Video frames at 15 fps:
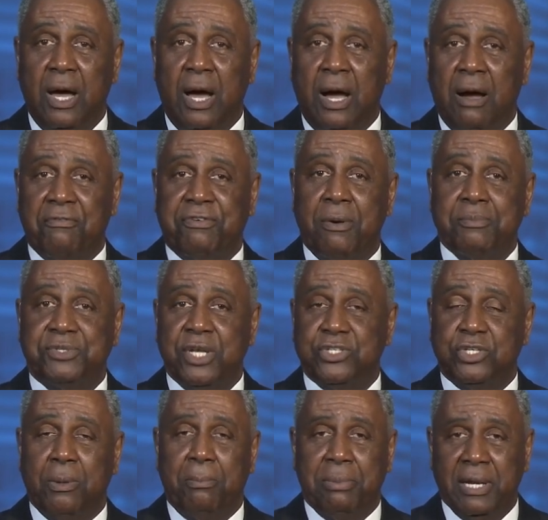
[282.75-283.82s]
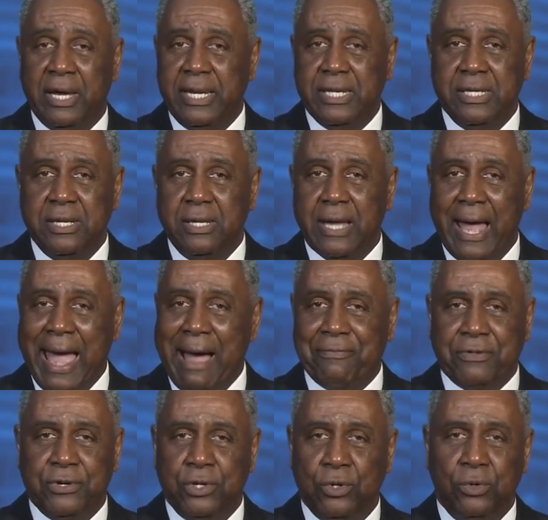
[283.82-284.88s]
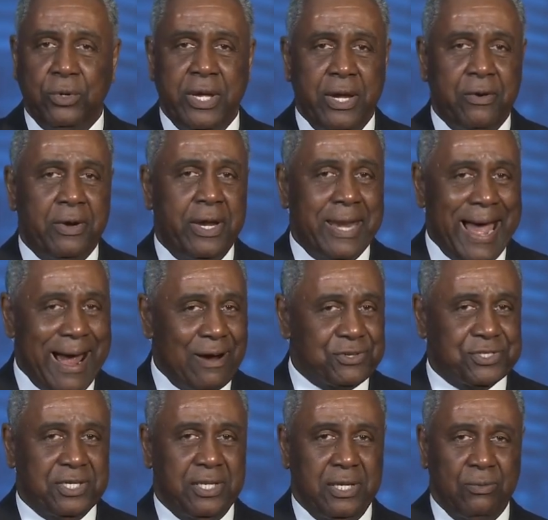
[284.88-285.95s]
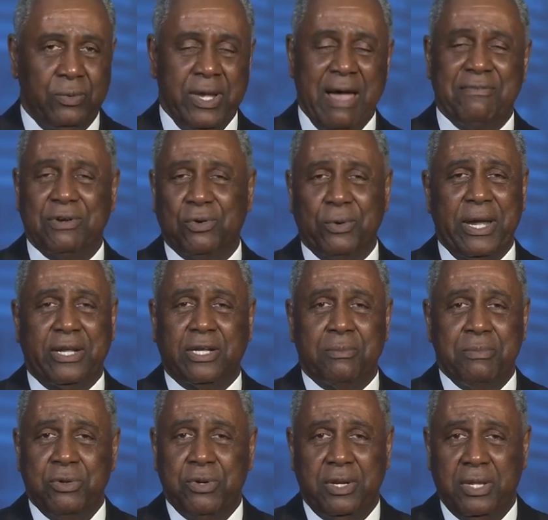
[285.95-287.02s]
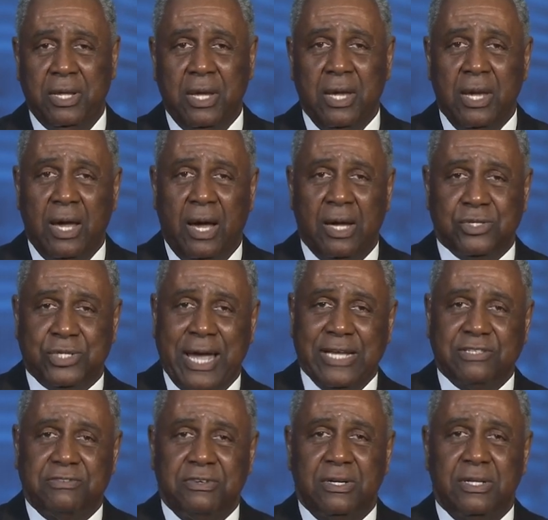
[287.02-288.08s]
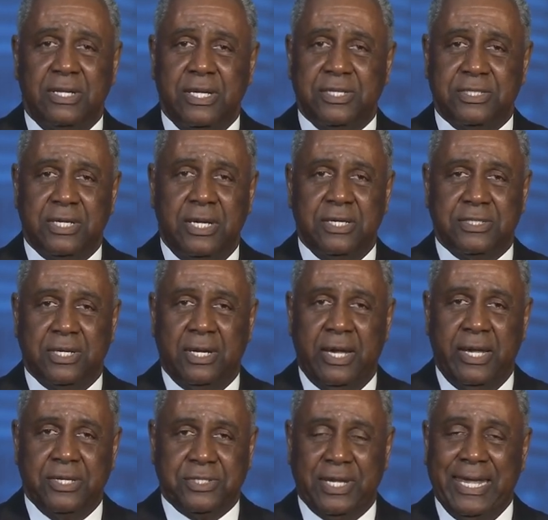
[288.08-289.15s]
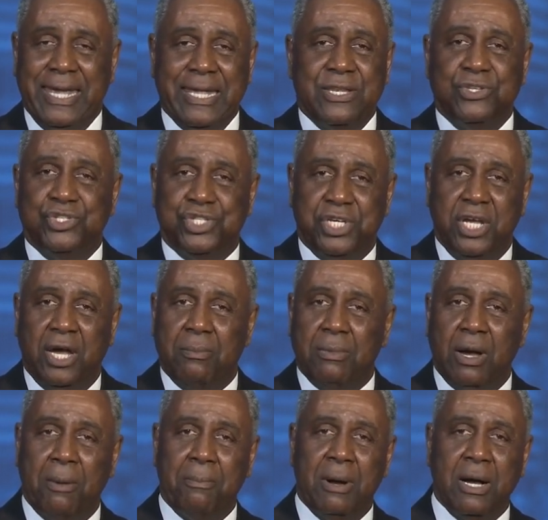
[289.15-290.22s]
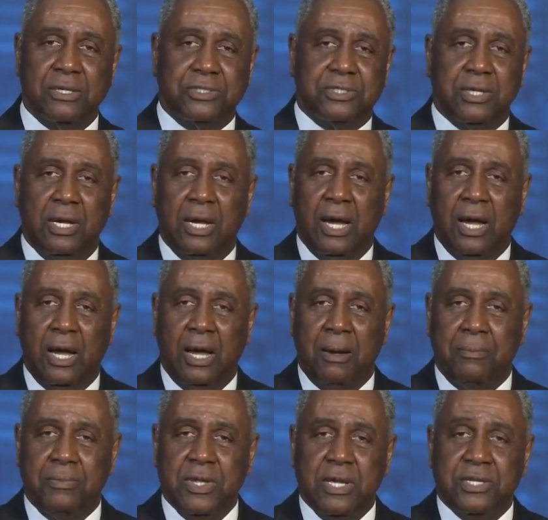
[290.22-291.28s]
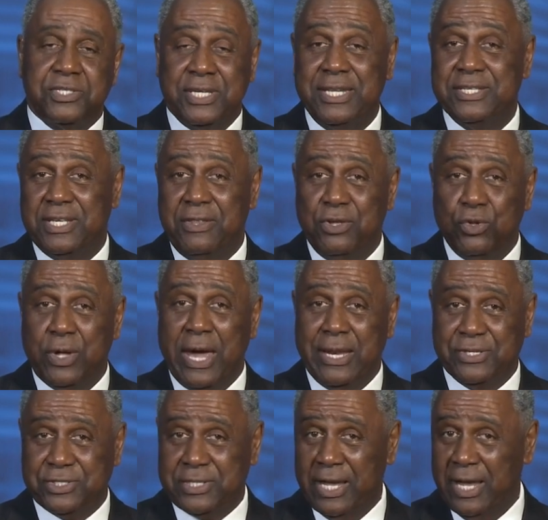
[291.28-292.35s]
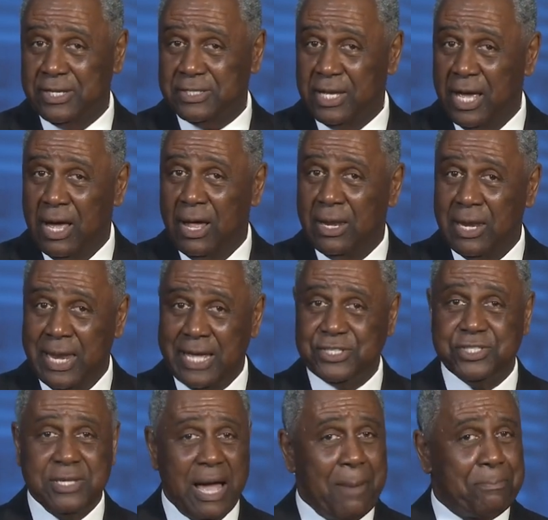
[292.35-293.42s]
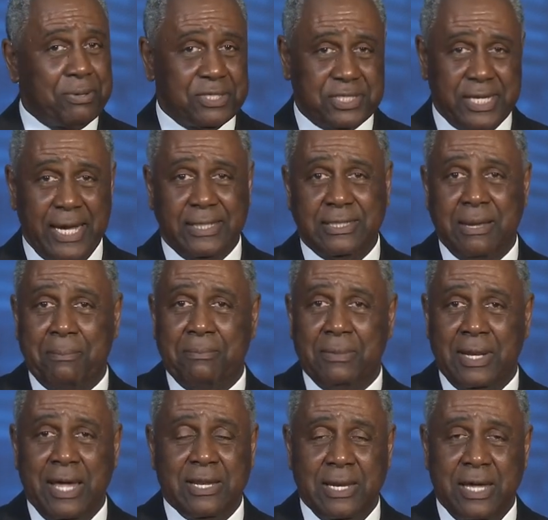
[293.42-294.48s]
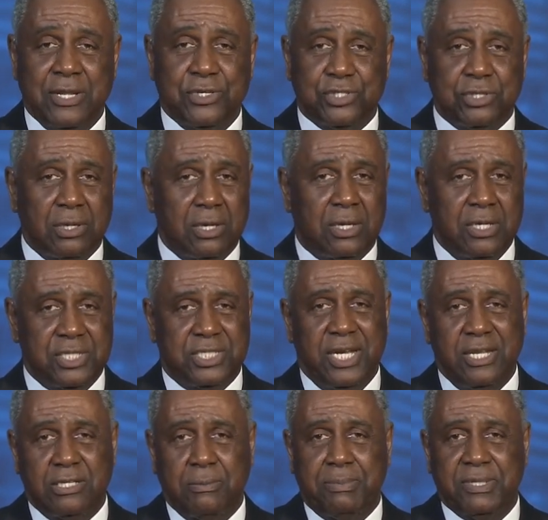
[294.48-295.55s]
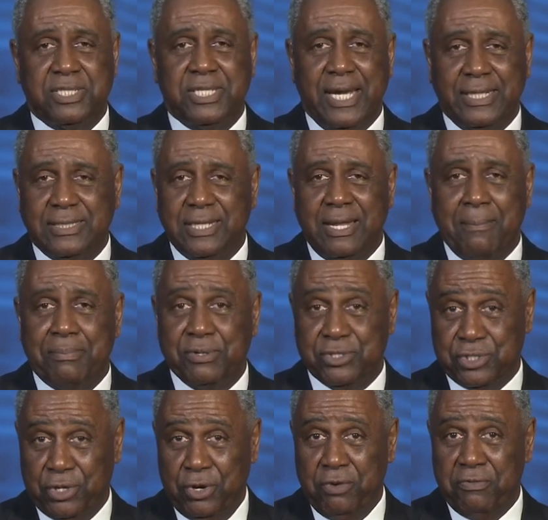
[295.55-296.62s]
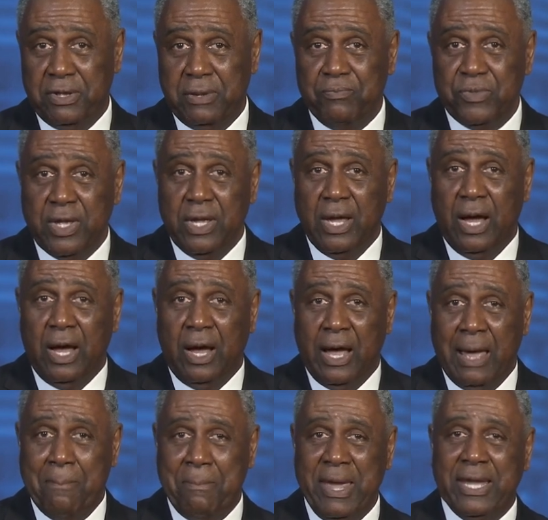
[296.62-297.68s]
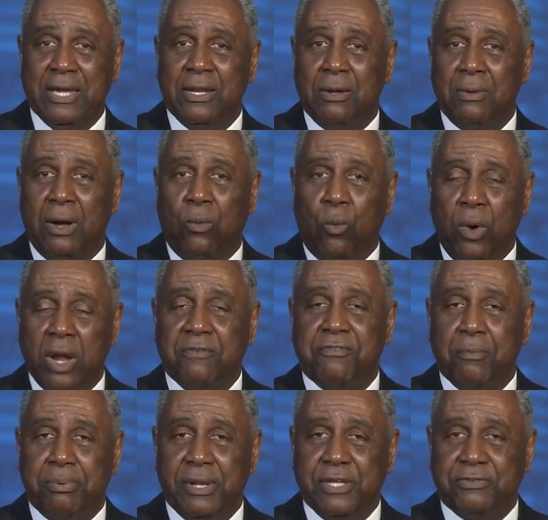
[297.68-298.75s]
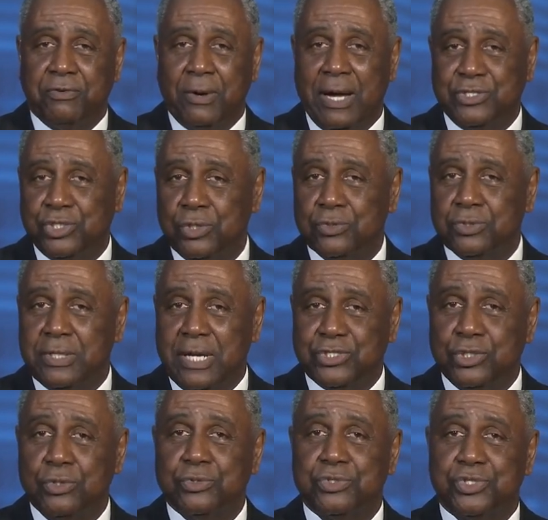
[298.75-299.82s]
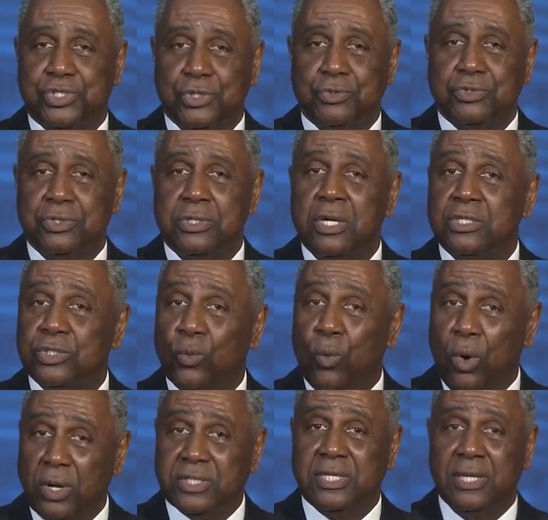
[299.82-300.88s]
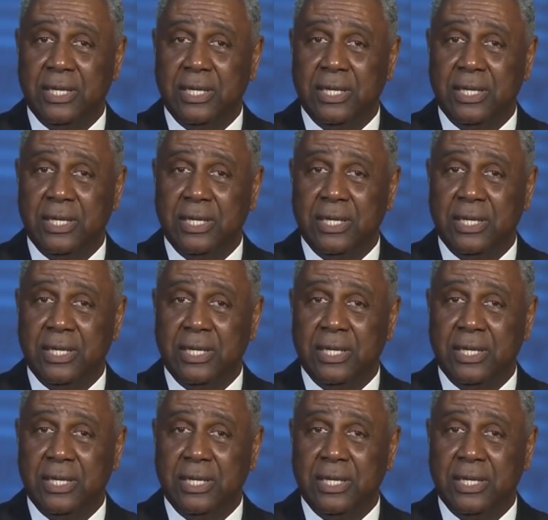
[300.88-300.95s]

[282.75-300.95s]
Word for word: uh, from such a bloody afternoon here in our city. We have a great community. Uh, Jacksonville is, is, a, is a hidden gem amongst um, cities in the United States. Let's not protect and let, let us continue to protect it and preserve it uh, and make it a, a, wonderful place for our children, our children's children to want to